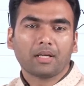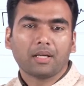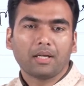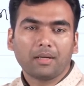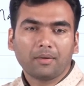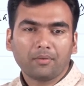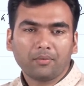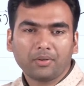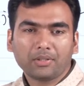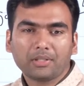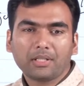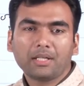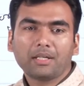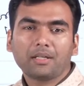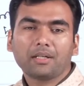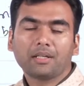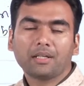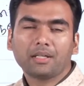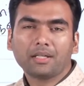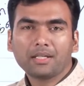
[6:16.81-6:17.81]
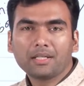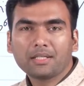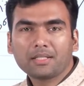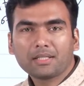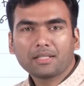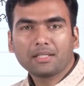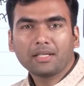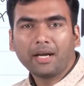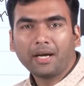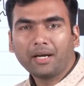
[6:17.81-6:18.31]
whether he is
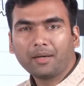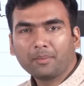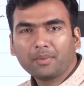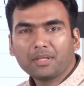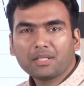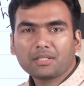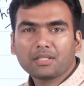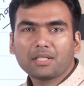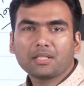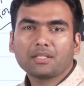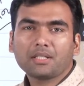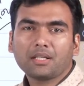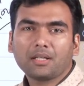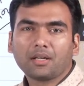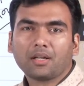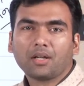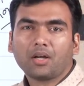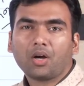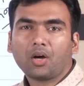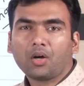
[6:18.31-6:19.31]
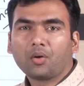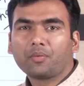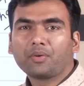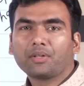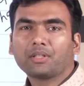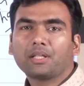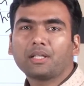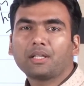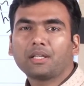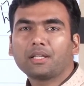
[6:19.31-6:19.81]
in administration or
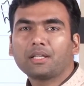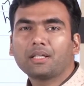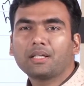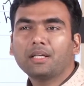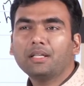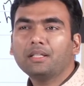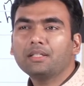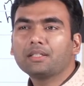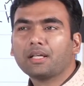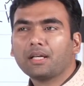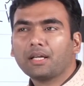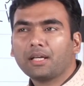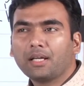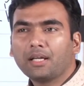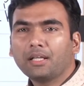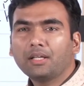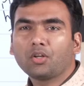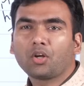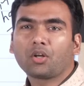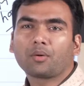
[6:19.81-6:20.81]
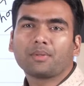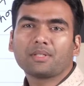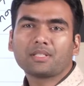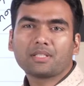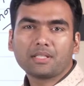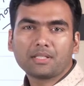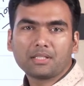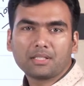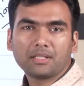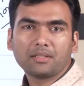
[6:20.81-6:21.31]
whether he is a normal
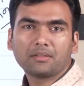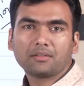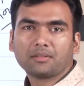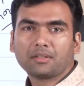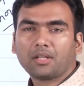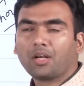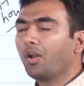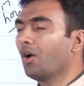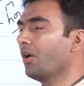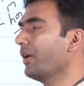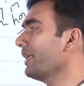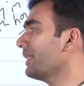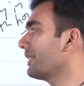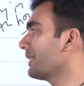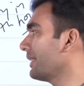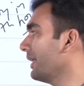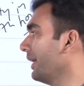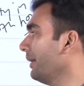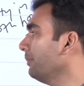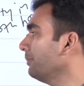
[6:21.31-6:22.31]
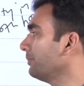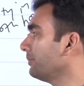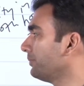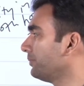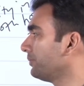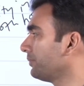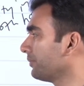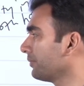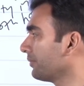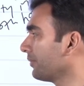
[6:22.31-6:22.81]
citizen, the law is same.
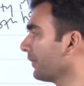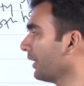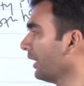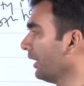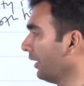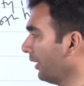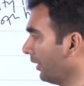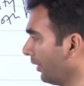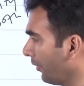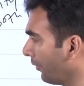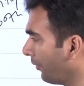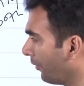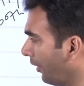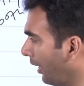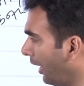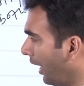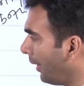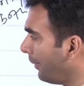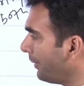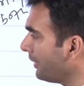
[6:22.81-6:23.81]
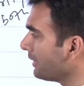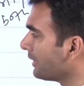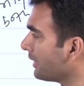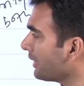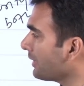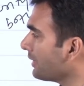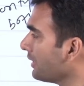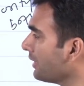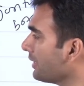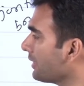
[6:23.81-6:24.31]
Our
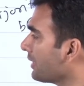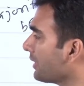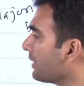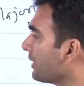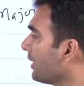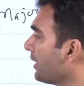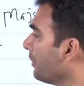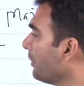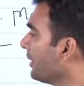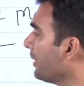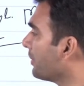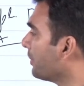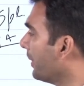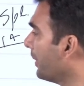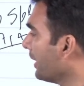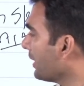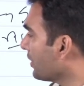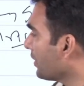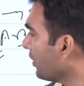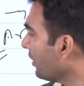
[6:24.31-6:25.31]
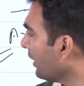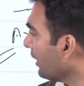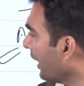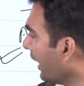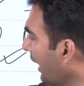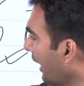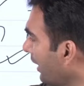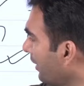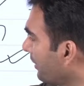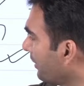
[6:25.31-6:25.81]
justice system is based on
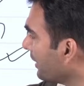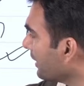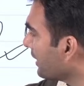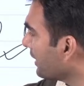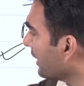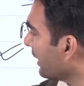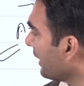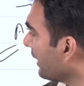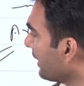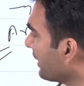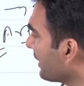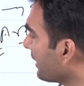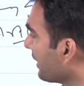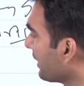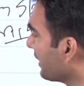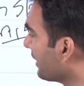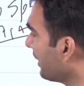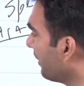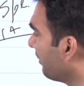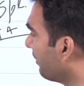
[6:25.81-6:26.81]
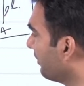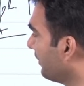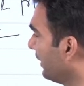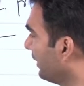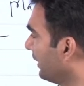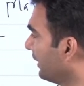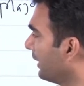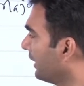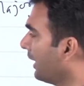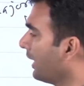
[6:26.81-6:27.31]
adversarial system.
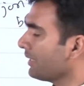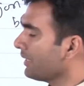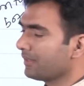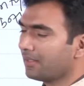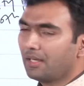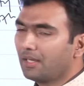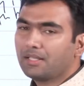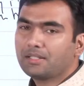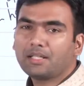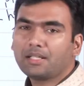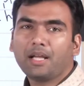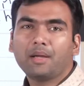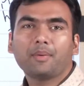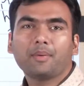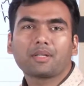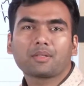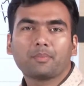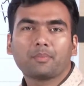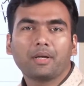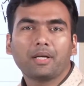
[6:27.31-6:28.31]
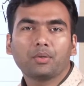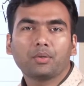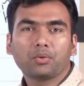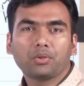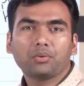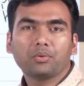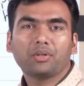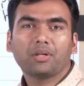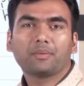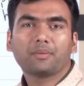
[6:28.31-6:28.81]
In the last class I have explained to
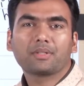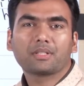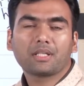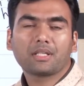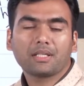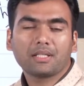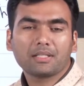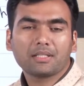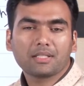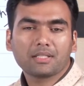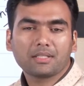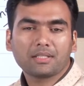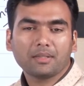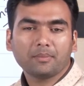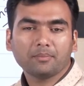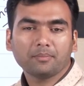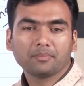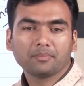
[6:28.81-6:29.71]
you adversarial system.